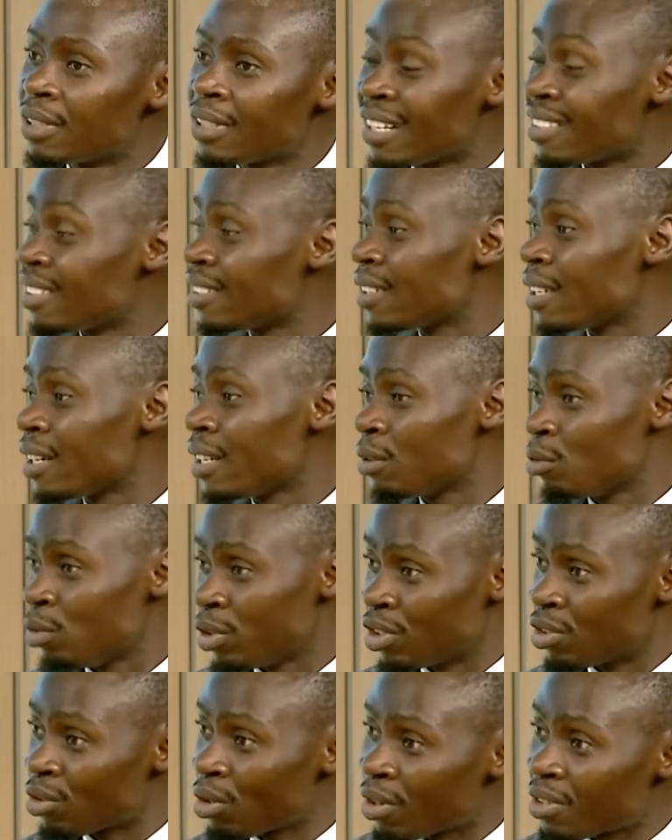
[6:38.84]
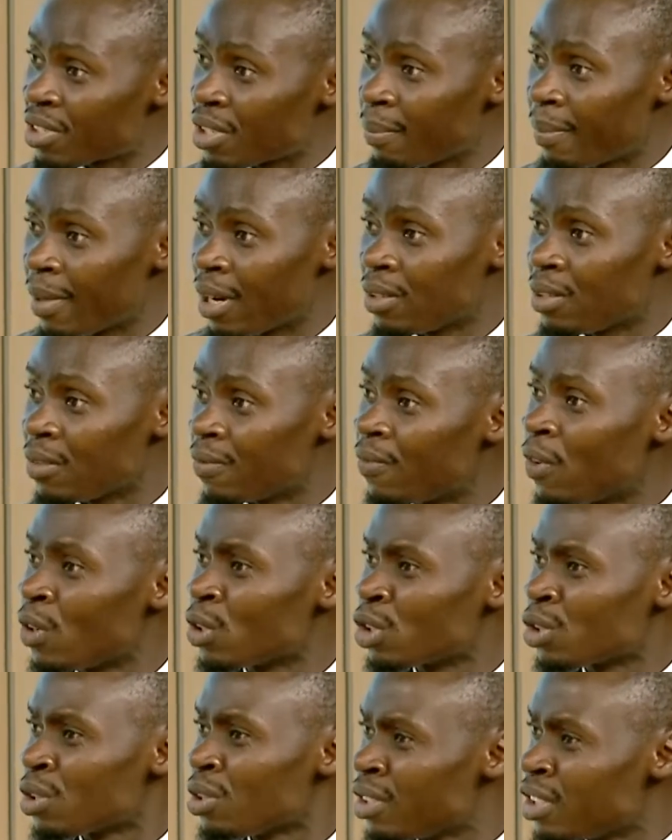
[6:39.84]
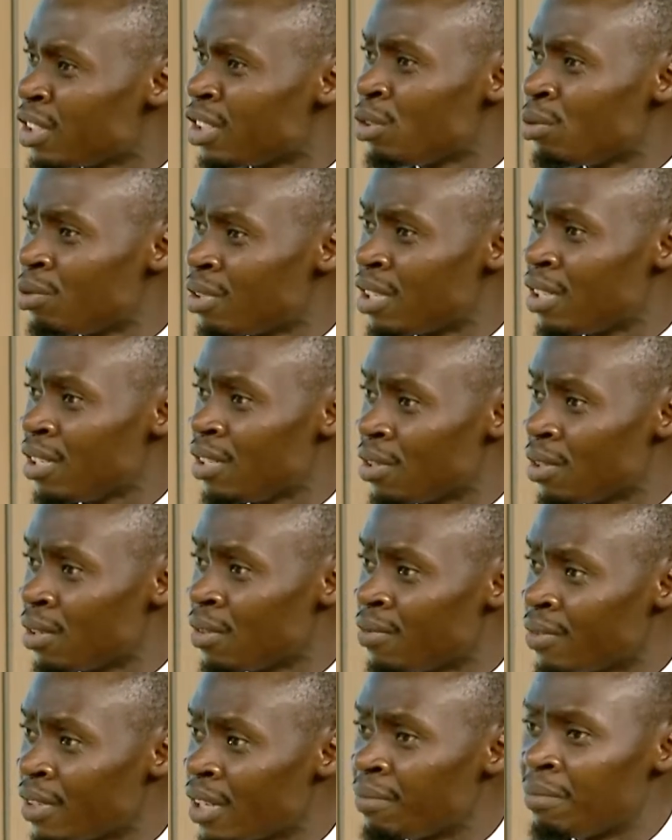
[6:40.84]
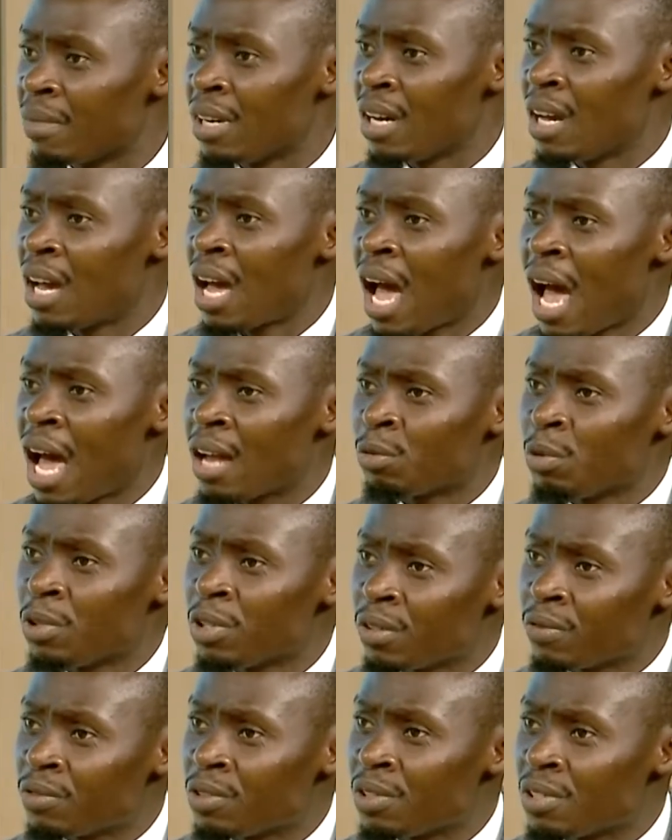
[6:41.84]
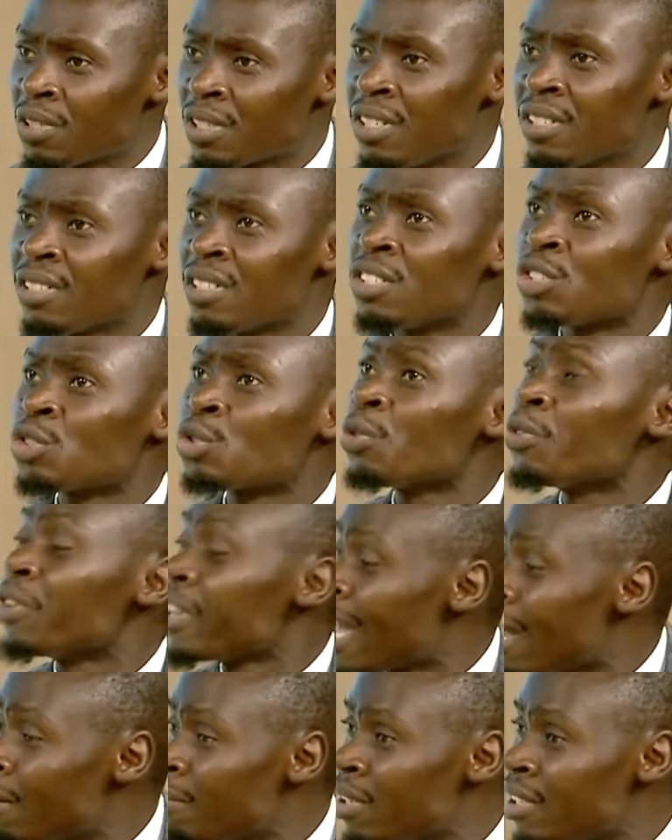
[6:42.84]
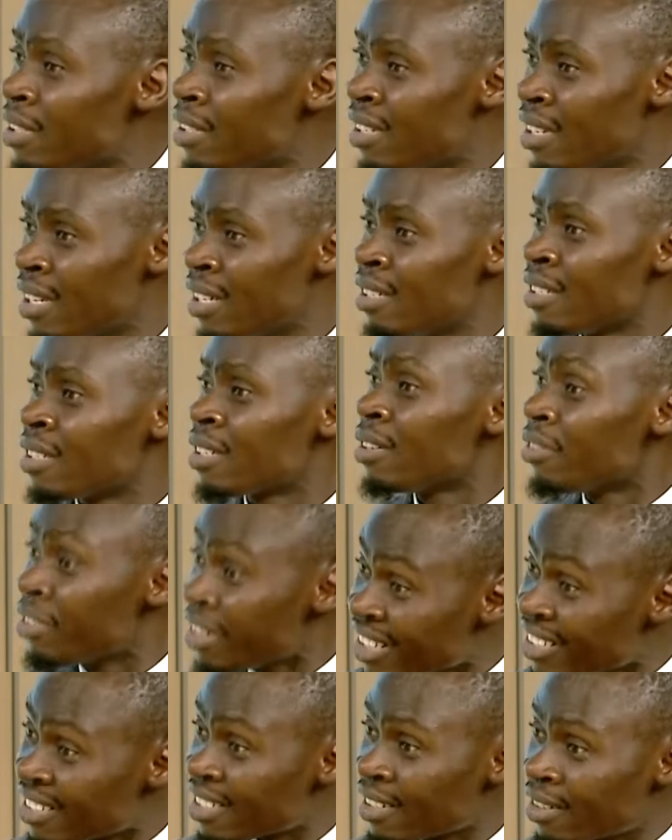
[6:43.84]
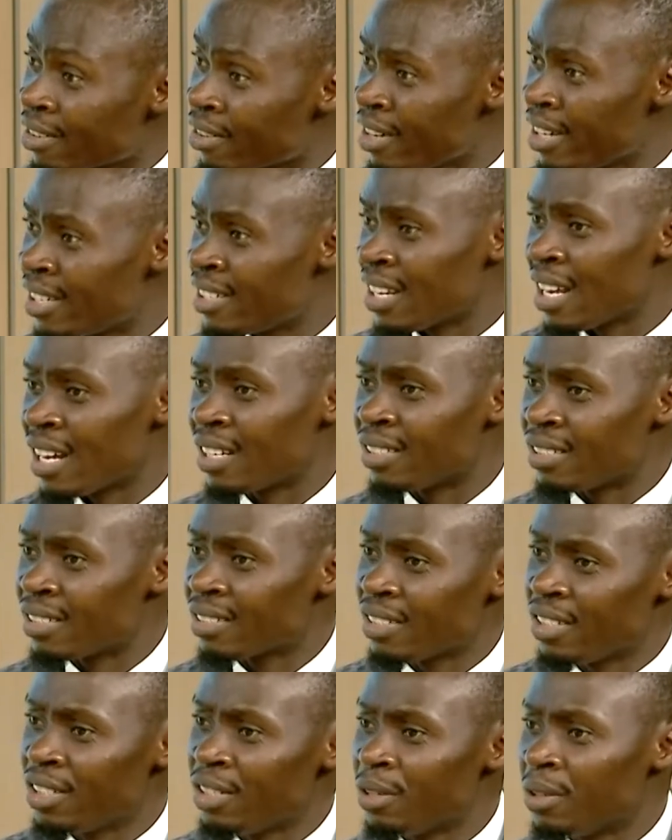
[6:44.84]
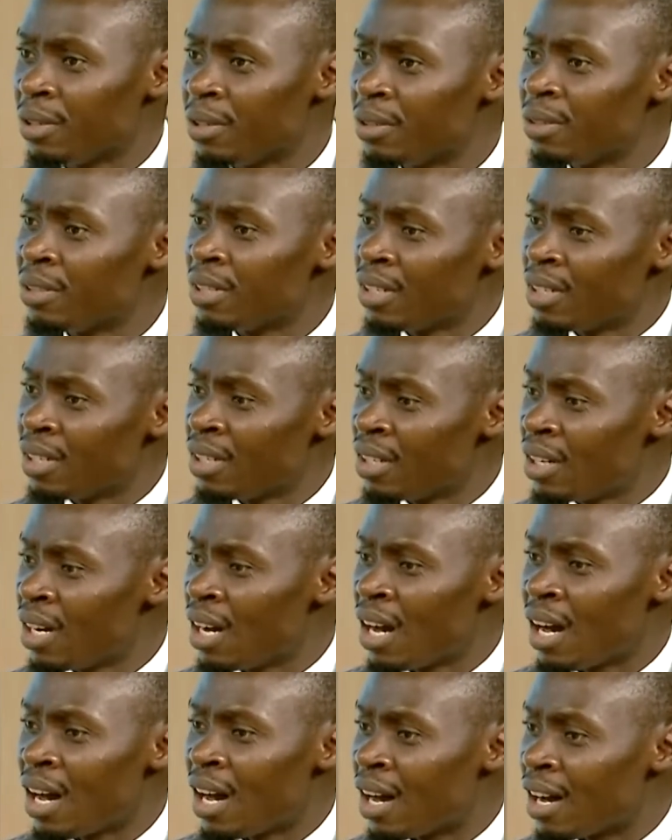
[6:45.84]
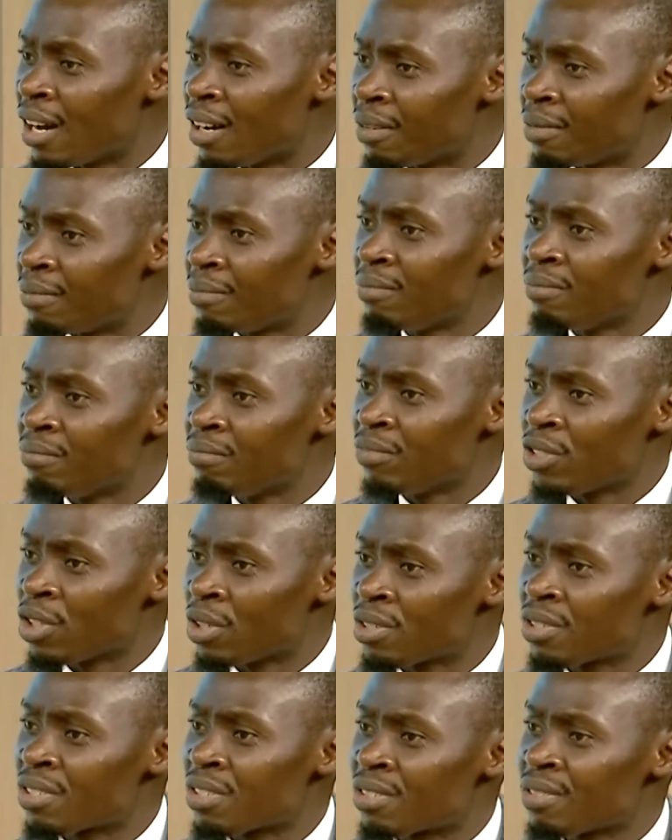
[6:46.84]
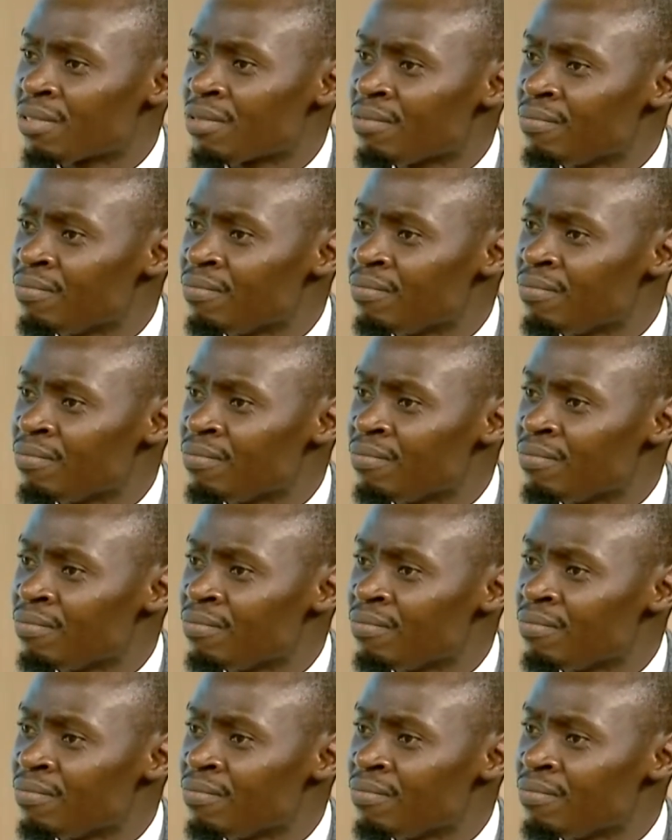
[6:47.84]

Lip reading: 33, which talks about the function, the duties of, and one of those things is to rehabilitate, reintegrate, and, you know, just